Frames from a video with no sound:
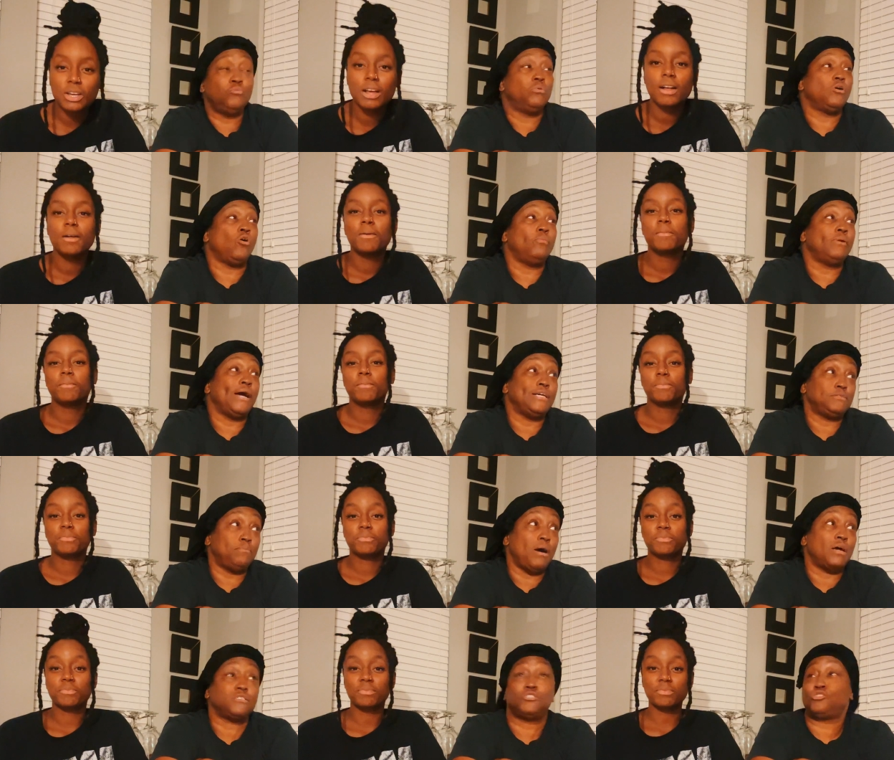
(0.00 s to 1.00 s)
Speaker 1: want to open the
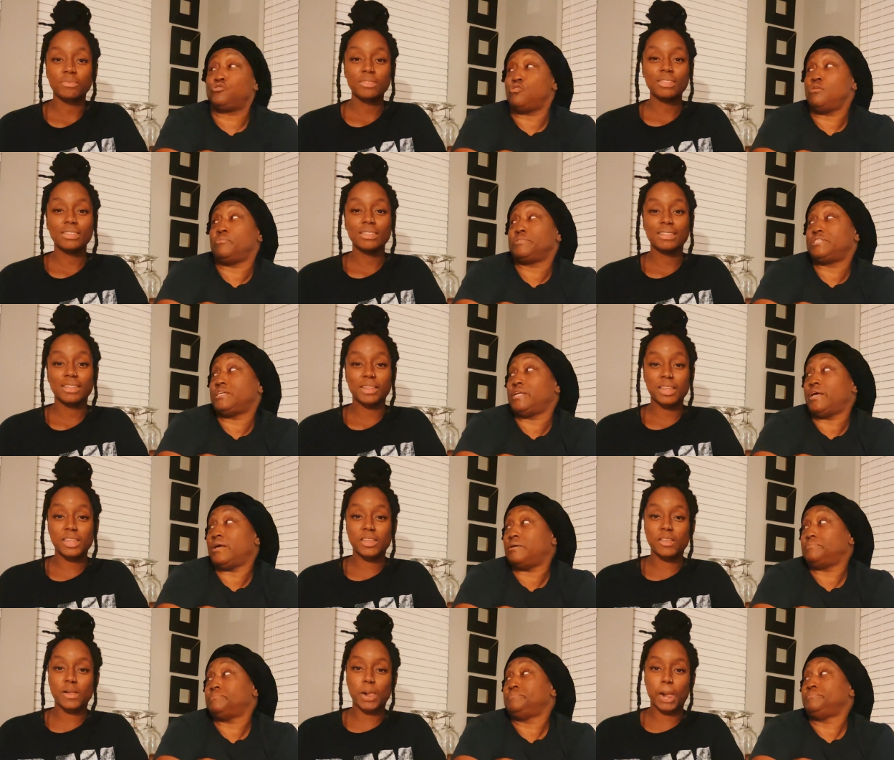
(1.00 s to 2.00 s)
icebox and show them what's in
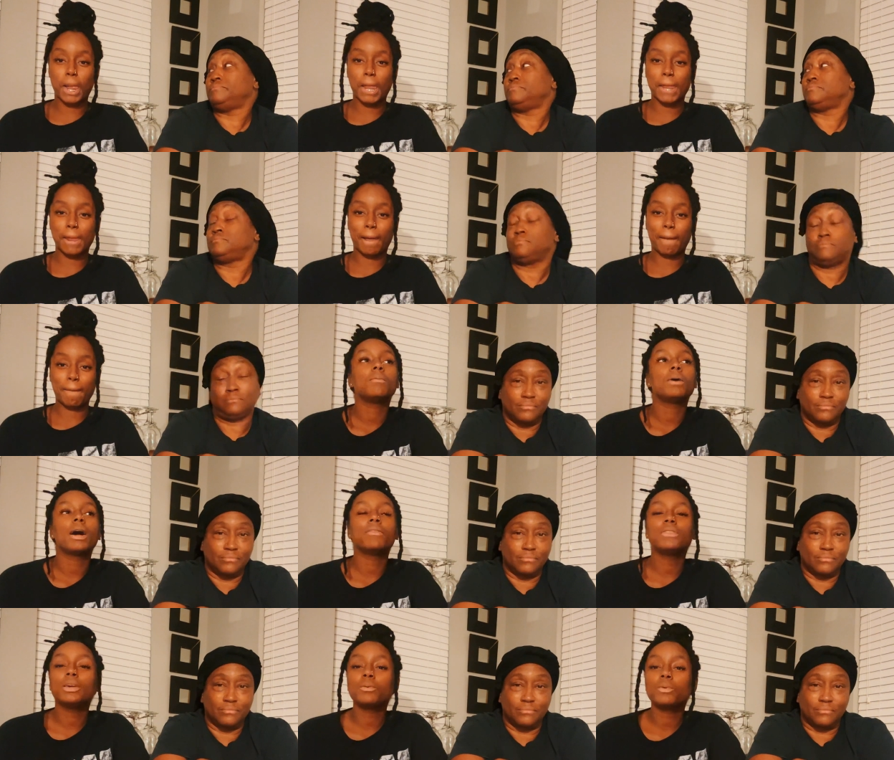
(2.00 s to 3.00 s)
there?
Speaker 2: Um, I
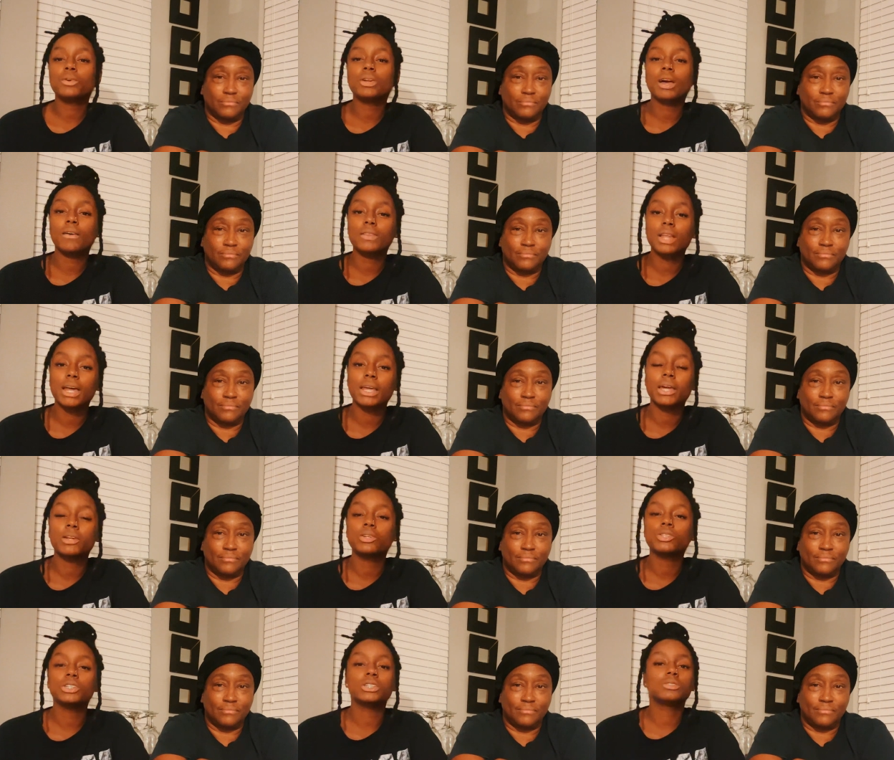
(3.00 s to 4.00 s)
think we're gonna have a lot of
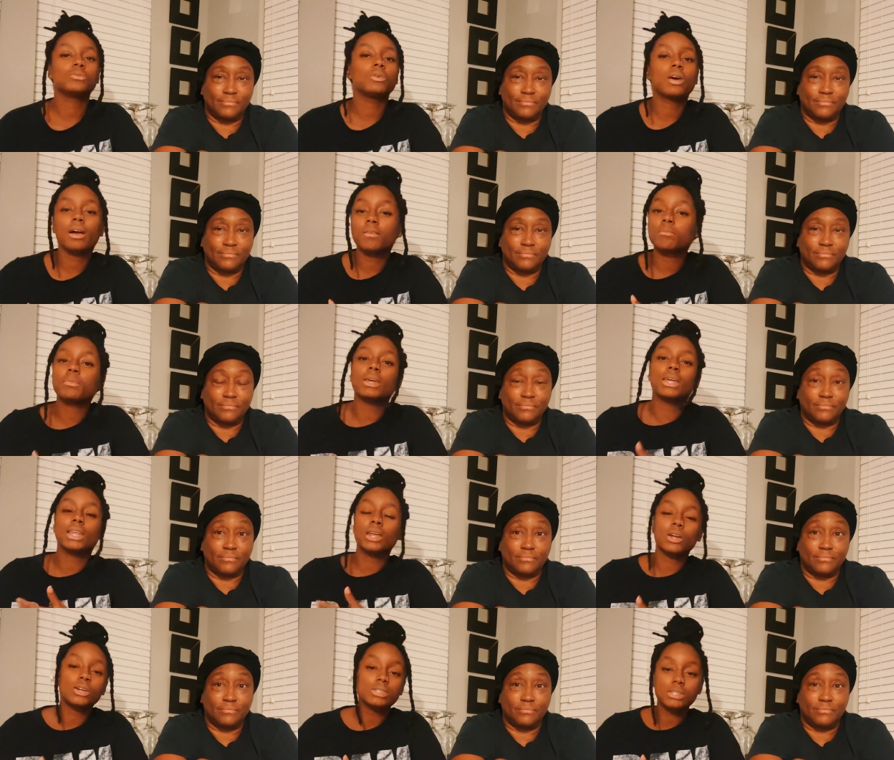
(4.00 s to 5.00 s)
energy because we don't have meat in
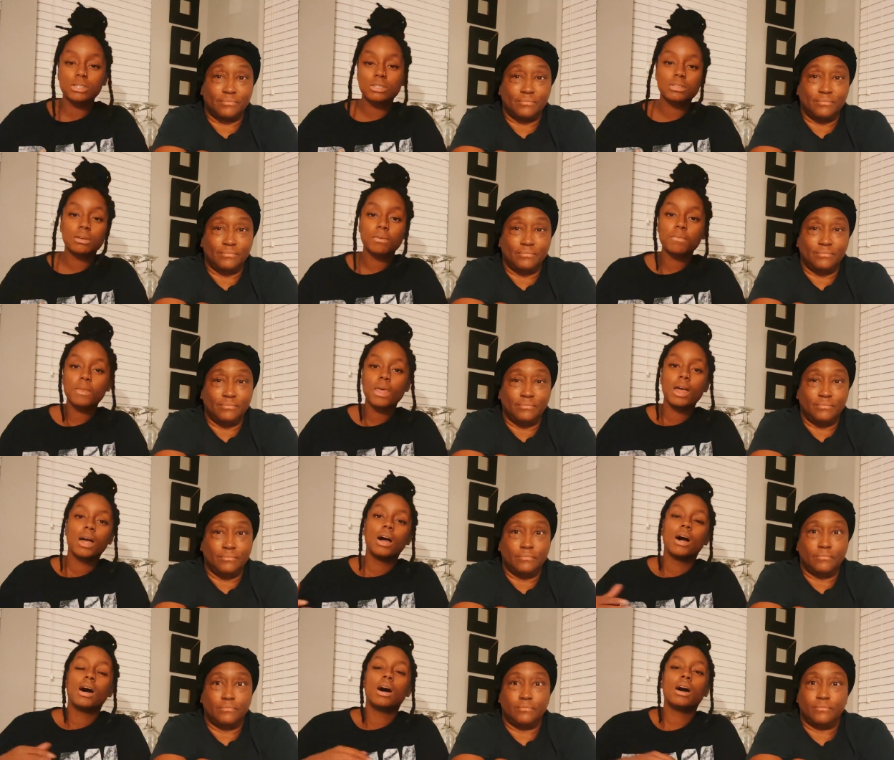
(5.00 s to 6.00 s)
our system.
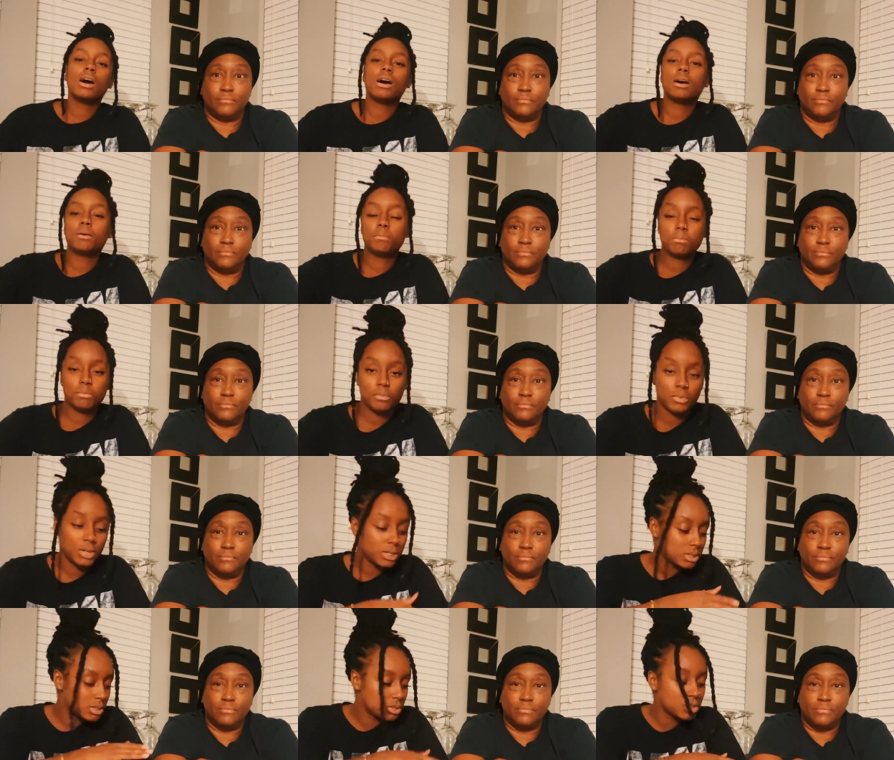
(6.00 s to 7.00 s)
Um,
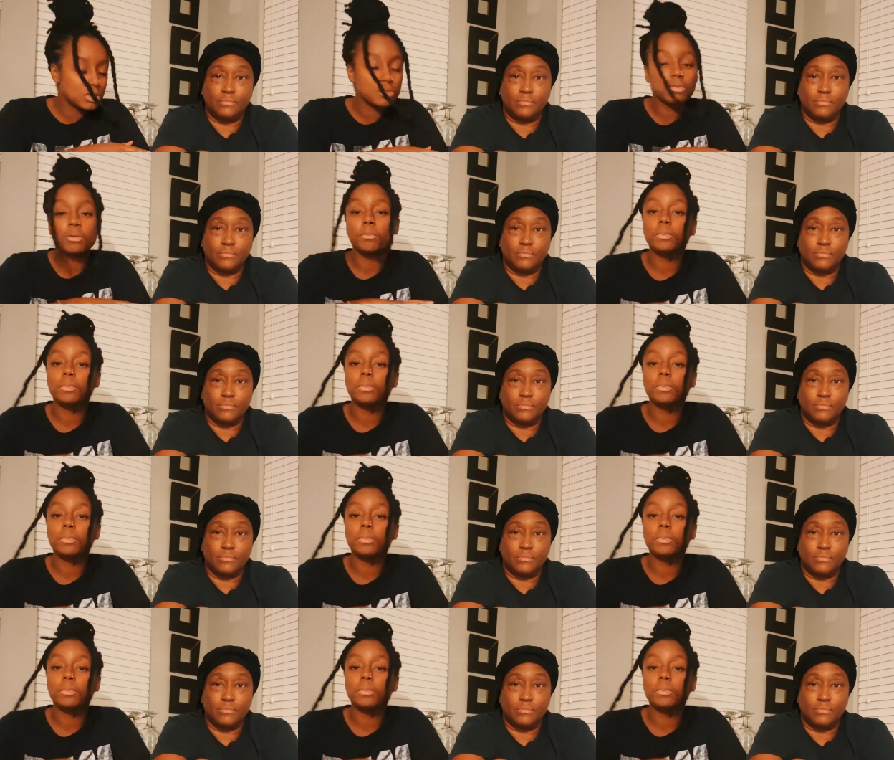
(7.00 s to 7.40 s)
this is just from